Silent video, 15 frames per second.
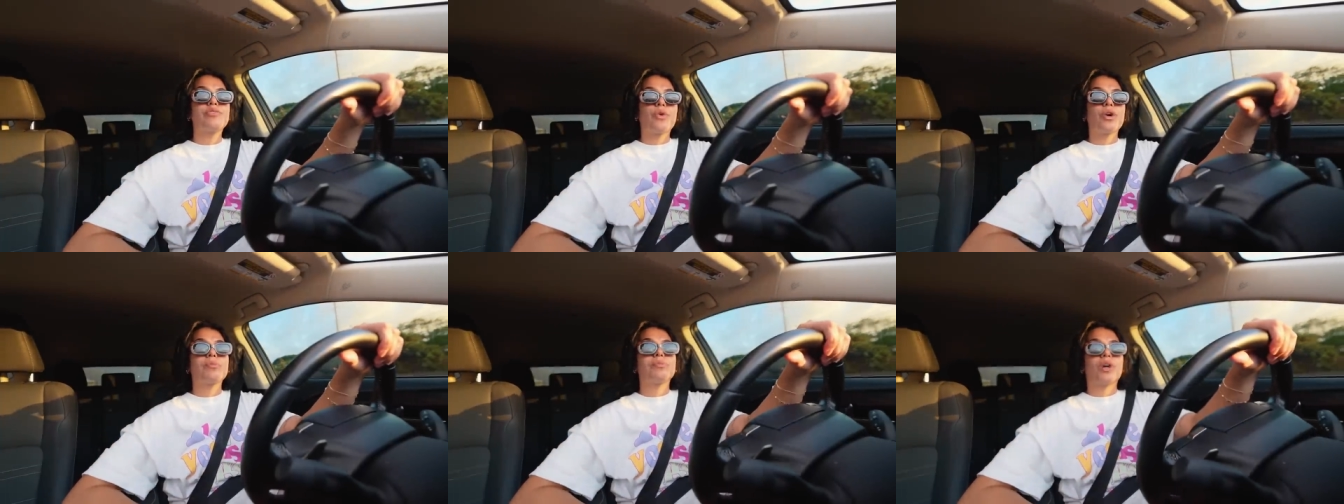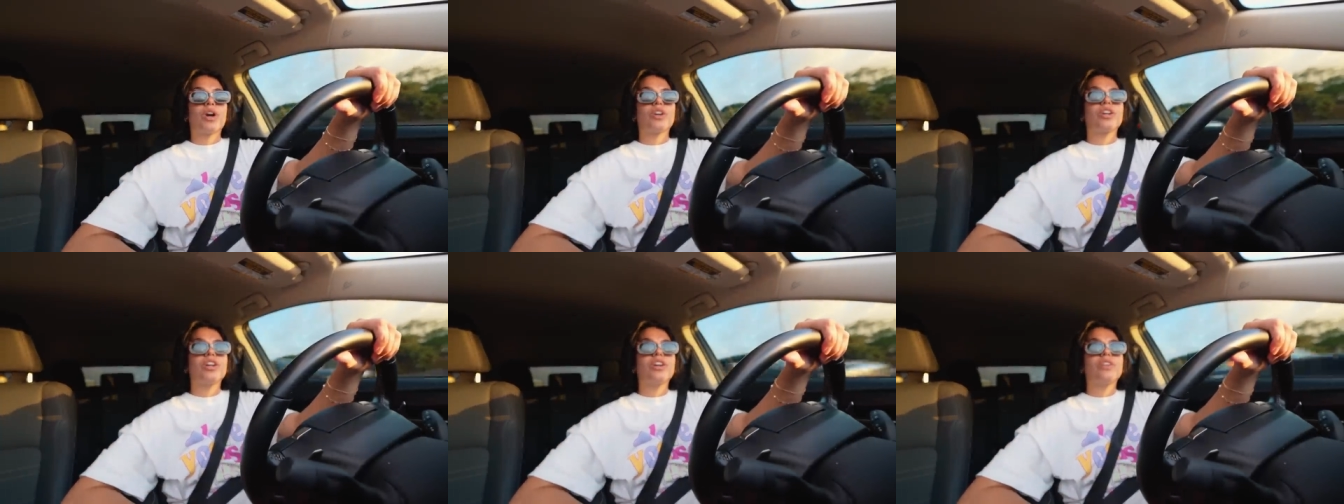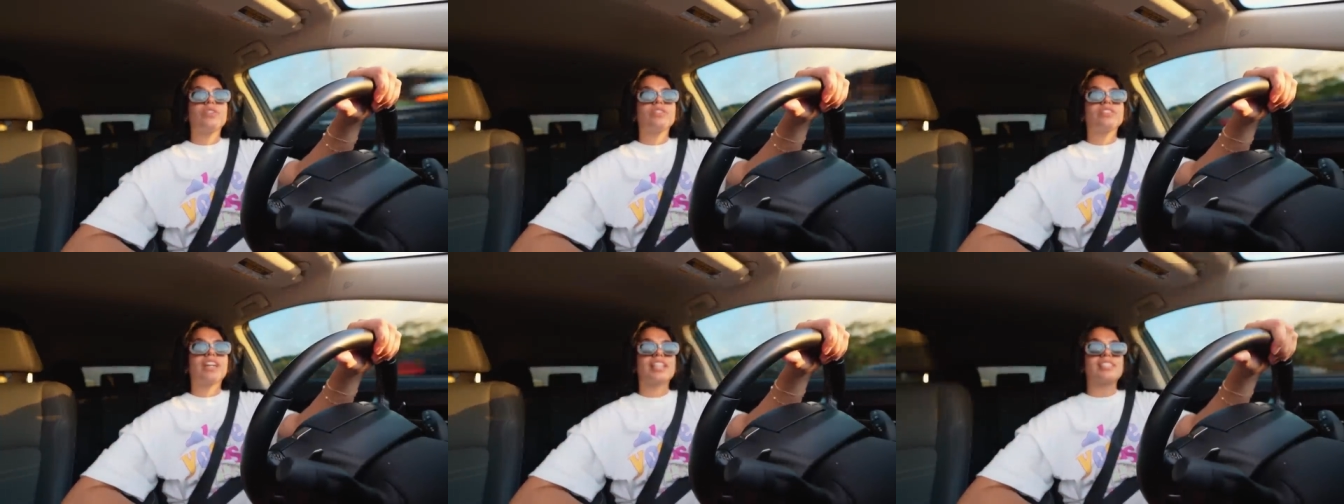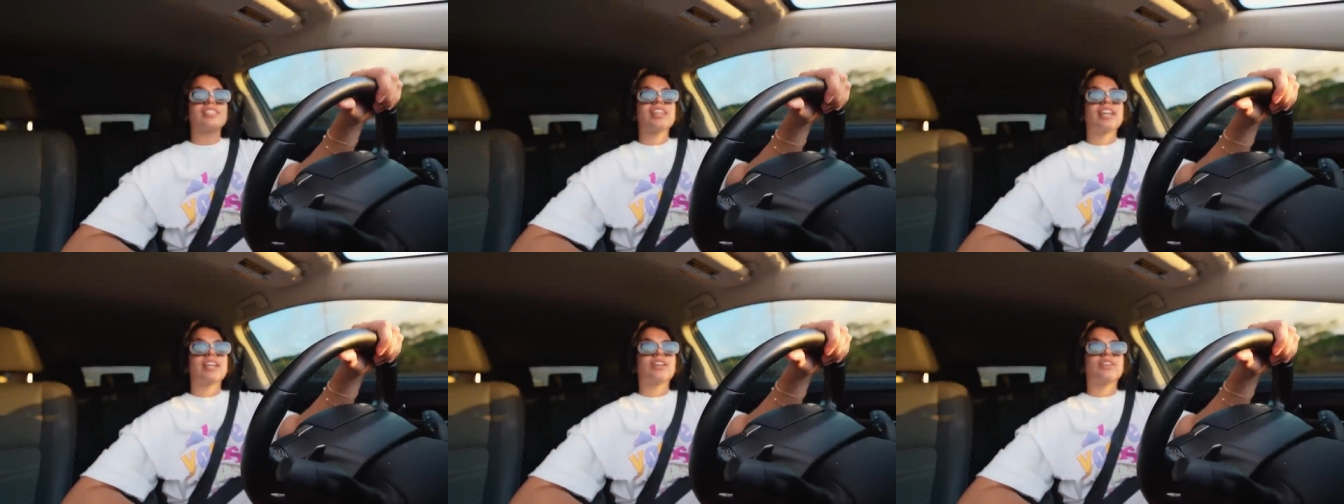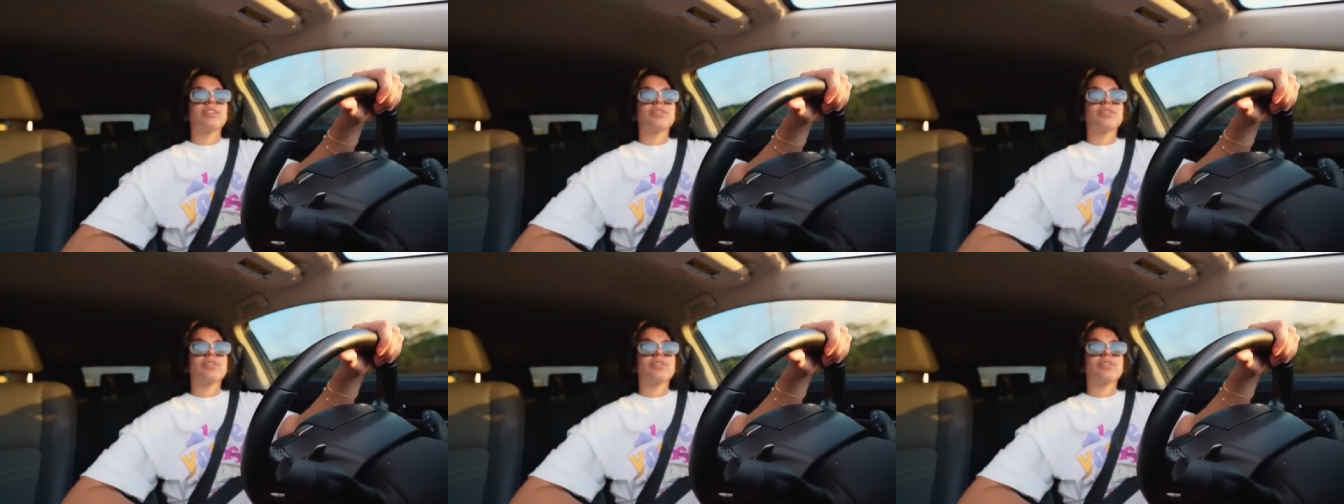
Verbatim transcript: Ford Bronco that's like